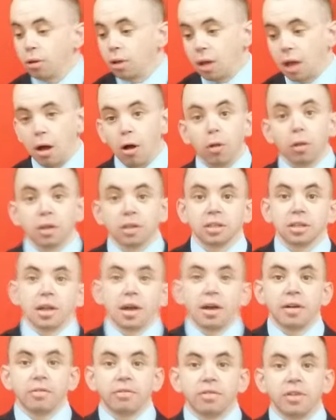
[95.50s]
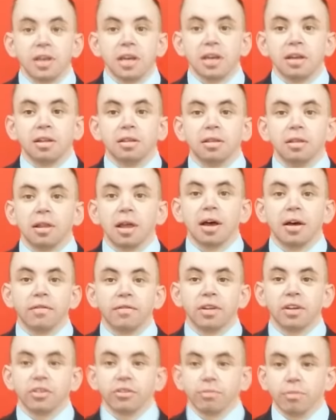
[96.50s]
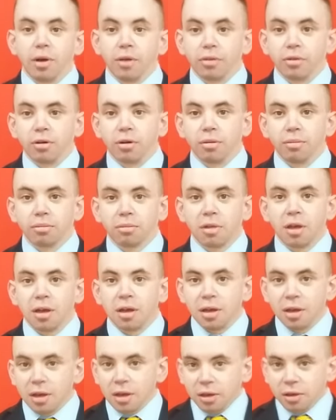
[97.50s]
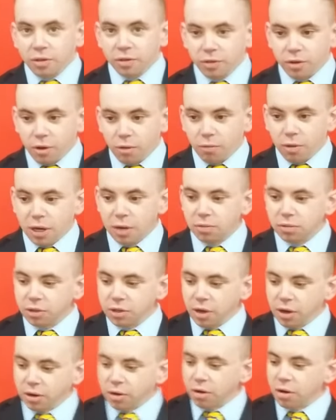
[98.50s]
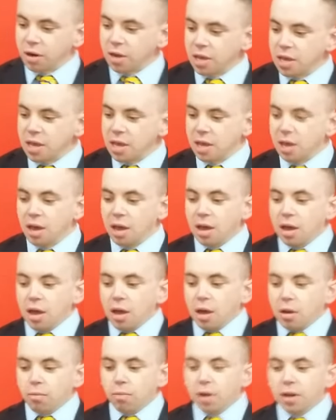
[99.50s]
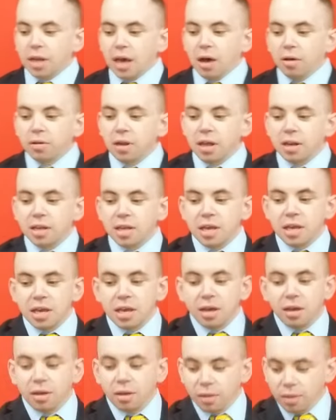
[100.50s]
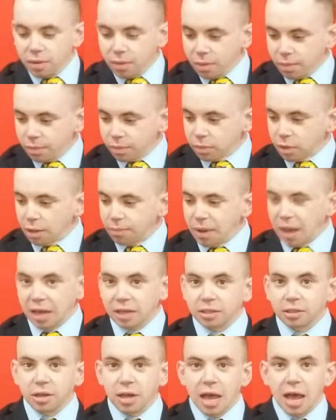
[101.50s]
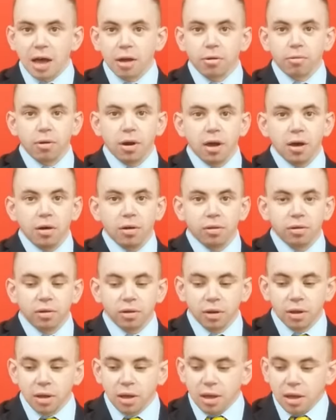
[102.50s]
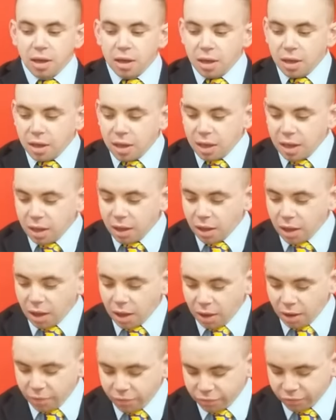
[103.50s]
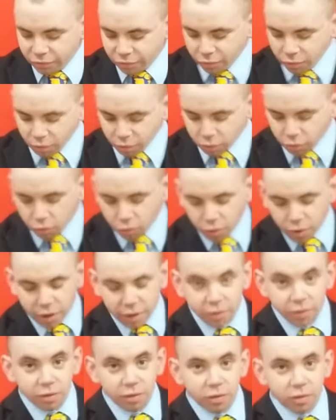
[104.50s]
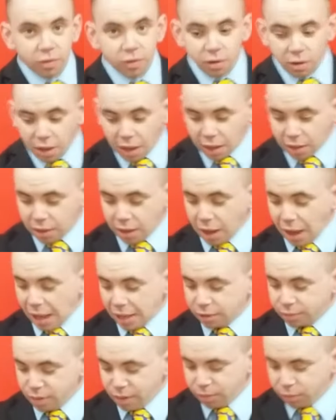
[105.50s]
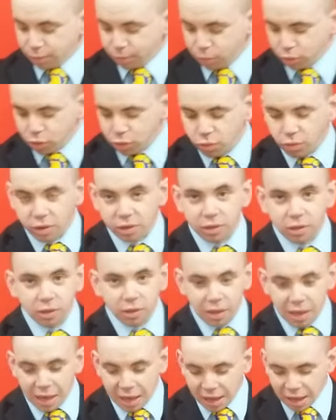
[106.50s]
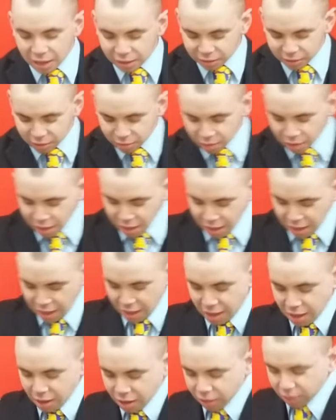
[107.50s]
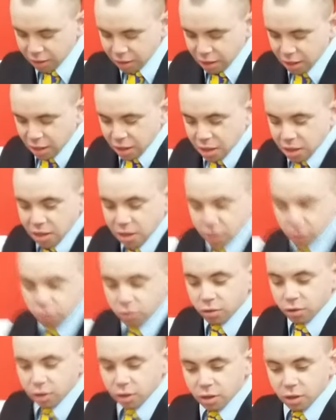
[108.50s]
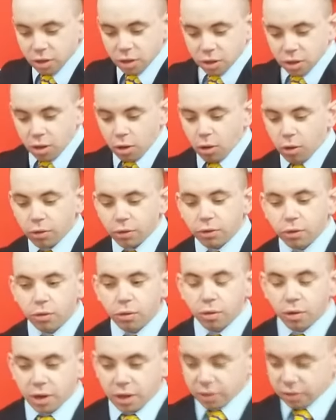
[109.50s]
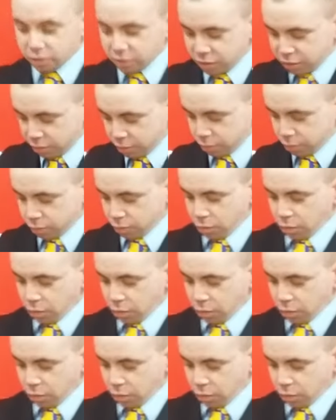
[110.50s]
all his life, he loved his mother. So when he was younger, he went out and he passed a hat around for coins and asked people to put coins into the hat. And he took all the coins